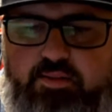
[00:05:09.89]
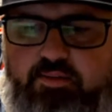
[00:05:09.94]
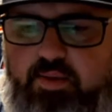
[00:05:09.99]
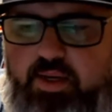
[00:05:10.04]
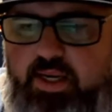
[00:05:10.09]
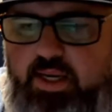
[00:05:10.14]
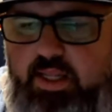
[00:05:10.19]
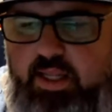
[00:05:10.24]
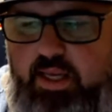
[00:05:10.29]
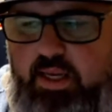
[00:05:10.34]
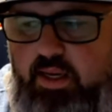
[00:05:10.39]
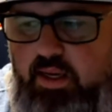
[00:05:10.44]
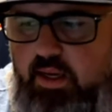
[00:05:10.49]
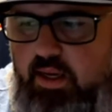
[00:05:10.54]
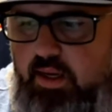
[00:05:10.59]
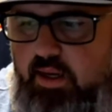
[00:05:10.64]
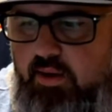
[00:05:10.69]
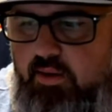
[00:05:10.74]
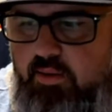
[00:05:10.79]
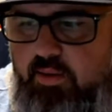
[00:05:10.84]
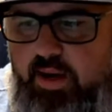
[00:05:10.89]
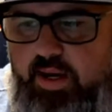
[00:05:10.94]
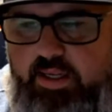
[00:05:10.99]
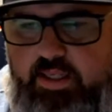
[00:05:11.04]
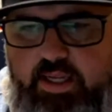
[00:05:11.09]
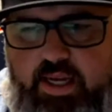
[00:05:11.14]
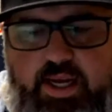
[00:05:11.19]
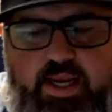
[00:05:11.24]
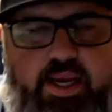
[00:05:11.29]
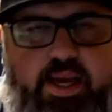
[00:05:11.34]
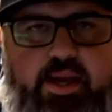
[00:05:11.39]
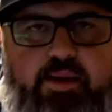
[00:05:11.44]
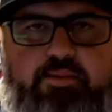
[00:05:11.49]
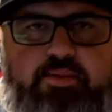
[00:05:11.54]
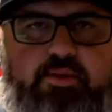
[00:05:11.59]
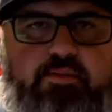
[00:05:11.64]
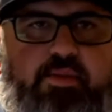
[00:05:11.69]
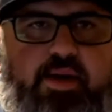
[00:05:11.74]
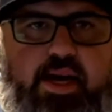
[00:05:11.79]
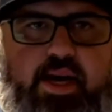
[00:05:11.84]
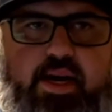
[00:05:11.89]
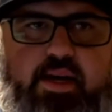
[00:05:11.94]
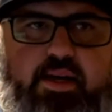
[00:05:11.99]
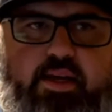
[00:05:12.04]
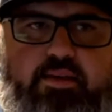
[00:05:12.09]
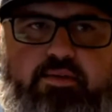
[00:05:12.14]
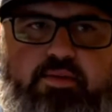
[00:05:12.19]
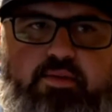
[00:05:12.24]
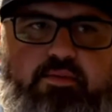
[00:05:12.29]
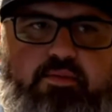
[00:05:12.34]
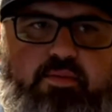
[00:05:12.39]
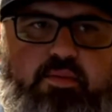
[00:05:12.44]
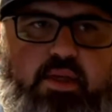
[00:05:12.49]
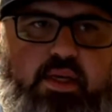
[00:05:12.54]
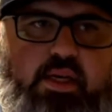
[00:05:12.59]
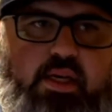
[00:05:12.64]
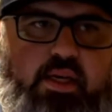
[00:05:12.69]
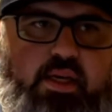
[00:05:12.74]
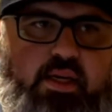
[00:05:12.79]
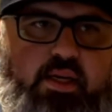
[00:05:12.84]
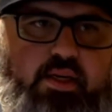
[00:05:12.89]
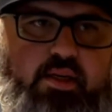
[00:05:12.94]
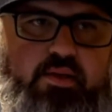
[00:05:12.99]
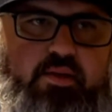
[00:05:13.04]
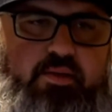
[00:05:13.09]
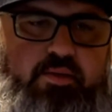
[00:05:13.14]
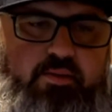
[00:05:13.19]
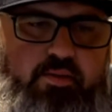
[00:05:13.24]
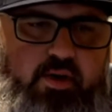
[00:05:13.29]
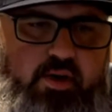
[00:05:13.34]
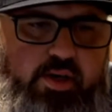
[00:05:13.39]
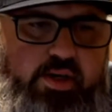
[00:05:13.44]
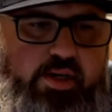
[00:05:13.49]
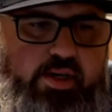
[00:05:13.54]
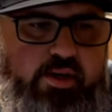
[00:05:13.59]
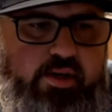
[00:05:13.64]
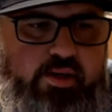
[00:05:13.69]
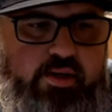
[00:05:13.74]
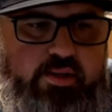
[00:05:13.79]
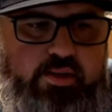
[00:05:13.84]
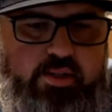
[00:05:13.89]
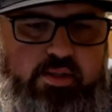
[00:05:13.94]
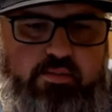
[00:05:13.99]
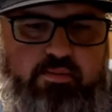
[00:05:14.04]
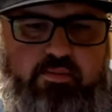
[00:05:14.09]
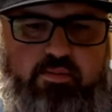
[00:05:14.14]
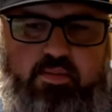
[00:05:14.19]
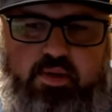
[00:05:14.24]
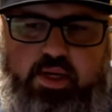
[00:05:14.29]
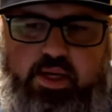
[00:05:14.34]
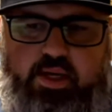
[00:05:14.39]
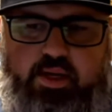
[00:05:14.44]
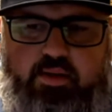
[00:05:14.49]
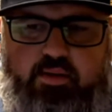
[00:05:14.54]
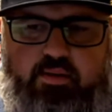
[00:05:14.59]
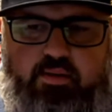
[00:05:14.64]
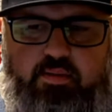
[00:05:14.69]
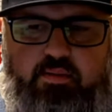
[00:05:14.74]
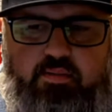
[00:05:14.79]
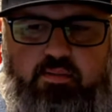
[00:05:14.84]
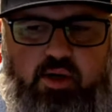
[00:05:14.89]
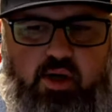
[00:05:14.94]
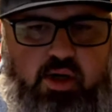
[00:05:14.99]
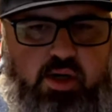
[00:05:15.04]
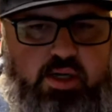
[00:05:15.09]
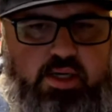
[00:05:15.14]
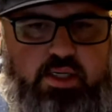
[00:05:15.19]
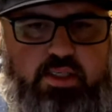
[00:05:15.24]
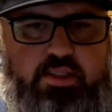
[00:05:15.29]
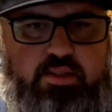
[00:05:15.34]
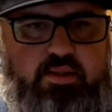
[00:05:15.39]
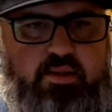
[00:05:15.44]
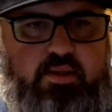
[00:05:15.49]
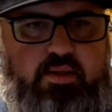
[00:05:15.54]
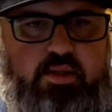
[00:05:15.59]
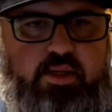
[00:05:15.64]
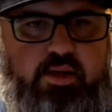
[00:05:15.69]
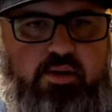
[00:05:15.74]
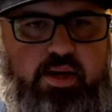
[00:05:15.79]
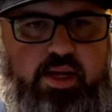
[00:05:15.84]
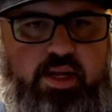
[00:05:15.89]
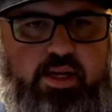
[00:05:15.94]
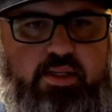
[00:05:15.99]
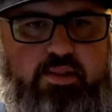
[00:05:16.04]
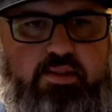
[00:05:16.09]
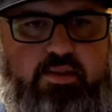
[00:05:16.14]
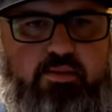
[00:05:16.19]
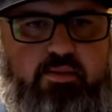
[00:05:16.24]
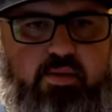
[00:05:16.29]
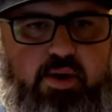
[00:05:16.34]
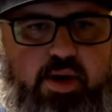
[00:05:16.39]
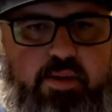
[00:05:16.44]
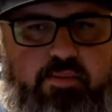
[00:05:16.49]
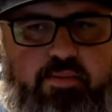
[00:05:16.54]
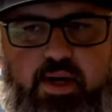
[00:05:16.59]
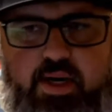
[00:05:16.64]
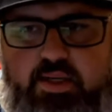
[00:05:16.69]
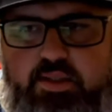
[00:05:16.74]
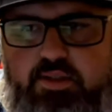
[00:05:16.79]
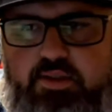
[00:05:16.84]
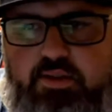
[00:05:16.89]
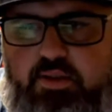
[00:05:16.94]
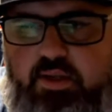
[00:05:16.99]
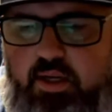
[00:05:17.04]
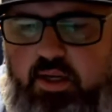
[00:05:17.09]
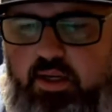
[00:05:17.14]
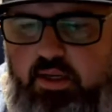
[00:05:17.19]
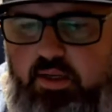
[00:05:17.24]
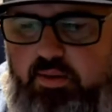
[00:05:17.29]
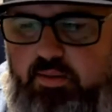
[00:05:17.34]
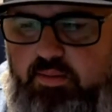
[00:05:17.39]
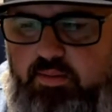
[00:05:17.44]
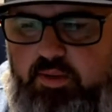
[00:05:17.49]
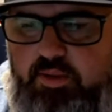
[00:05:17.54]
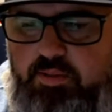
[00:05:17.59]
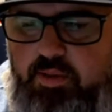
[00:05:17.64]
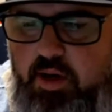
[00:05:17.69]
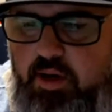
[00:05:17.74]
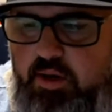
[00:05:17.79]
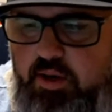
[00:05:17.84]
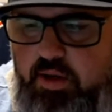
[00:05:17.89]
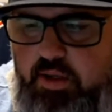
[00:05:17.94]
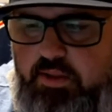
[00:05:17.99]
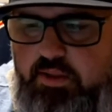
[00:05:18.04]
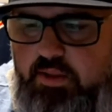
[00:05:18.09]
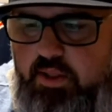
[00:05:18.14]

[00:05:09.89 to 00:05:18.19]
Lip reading: Man, like Rec Tech helps them out, gives them some grills, and Mark has donated some red box smokers.